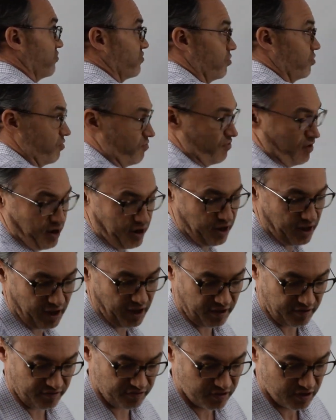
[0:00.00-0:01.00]
So if I
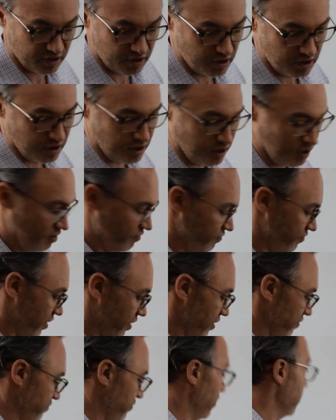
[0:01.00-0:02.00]

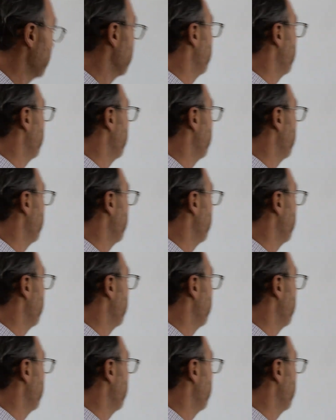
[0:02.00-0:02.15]
take